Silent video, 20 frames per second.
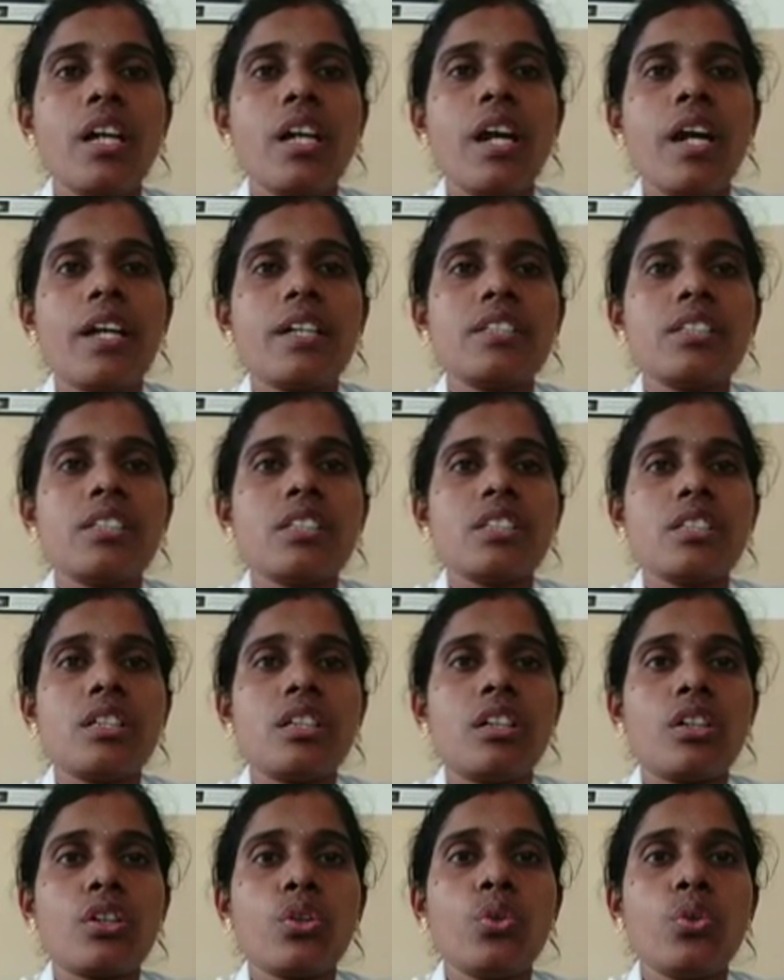And
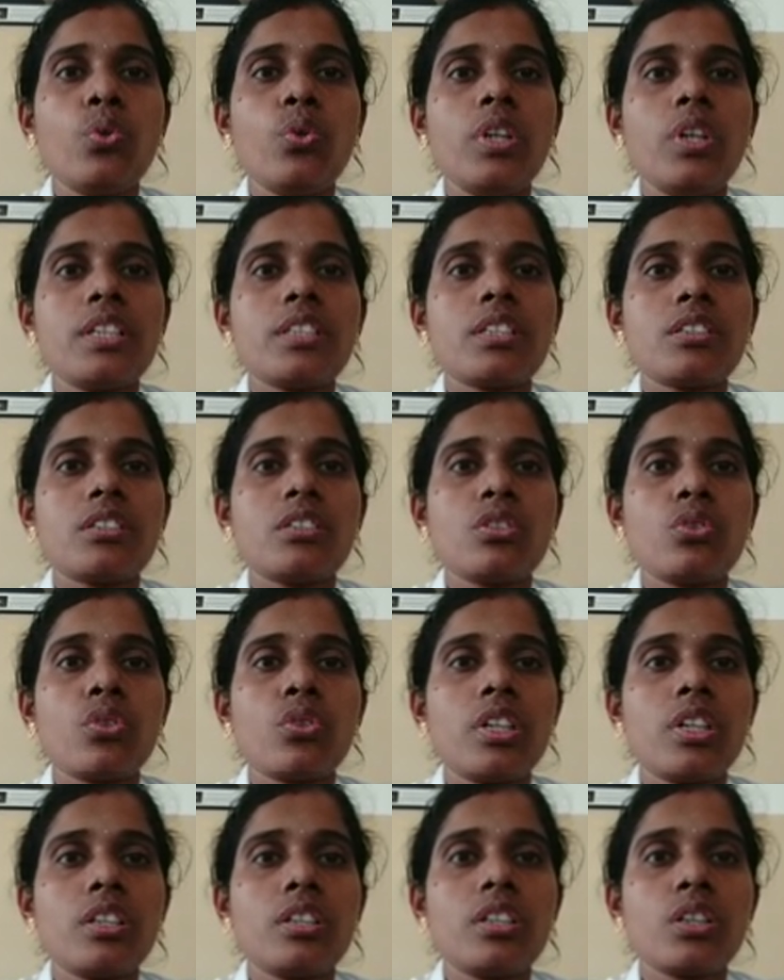coolant. So
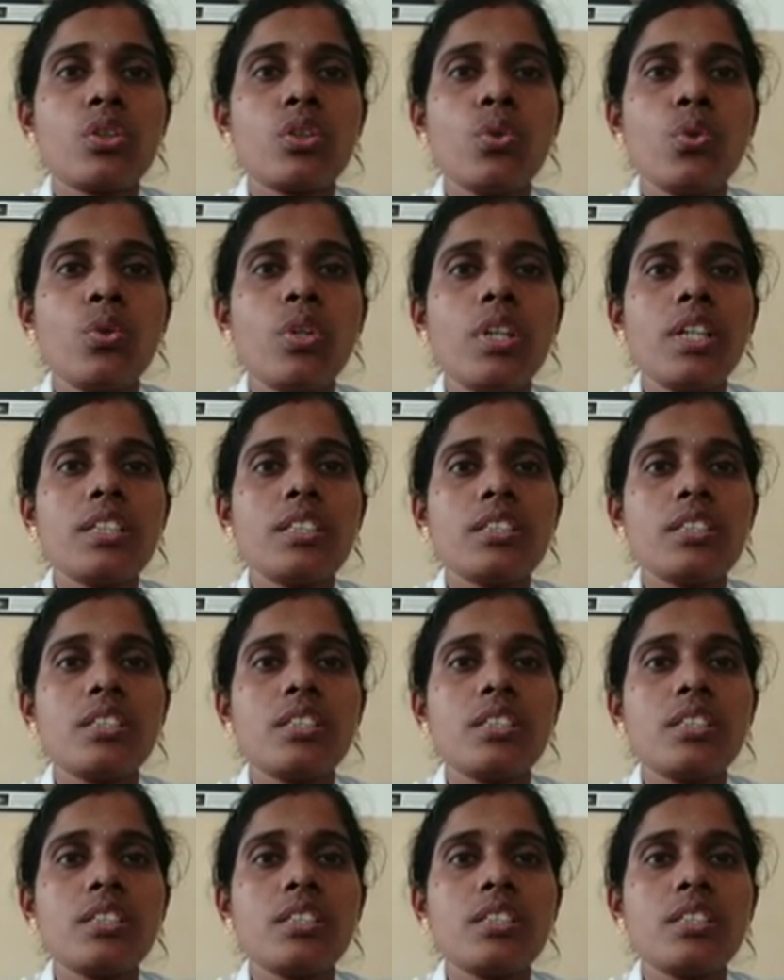here the coolant